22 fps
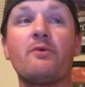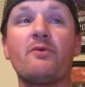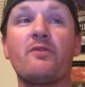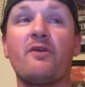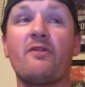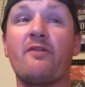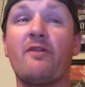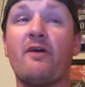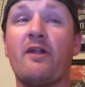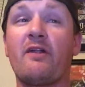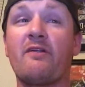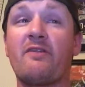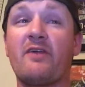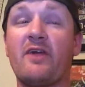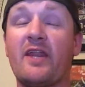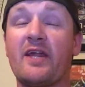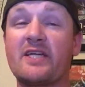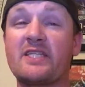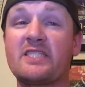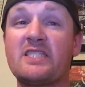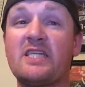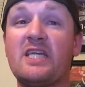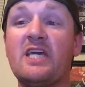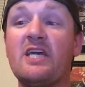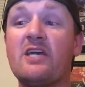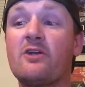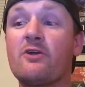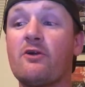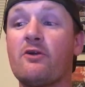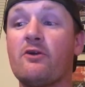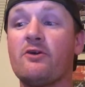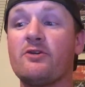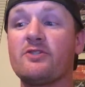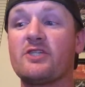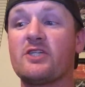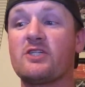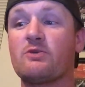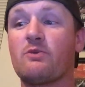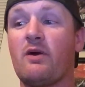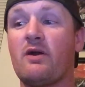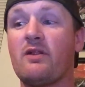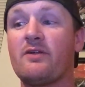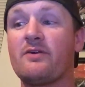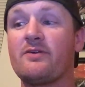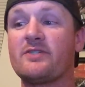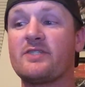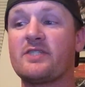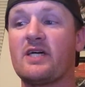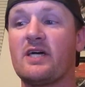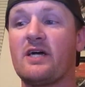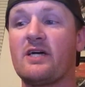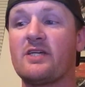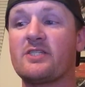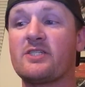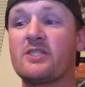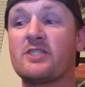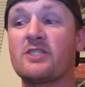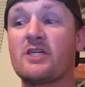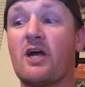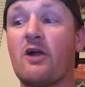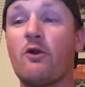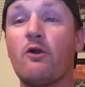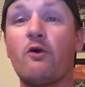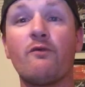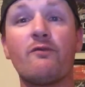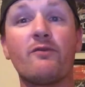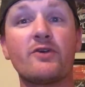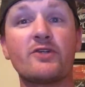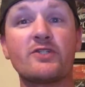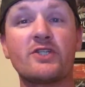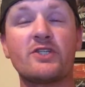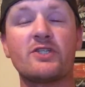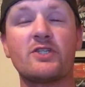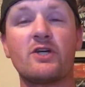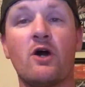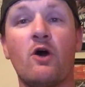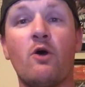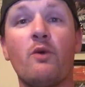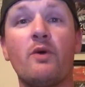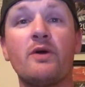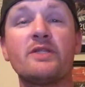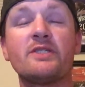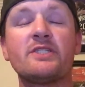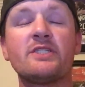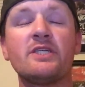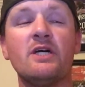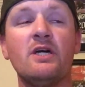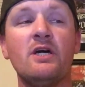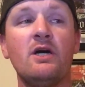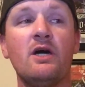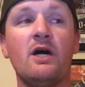with a lot of the NXT girls as well as uh, Cesaro versus Owens.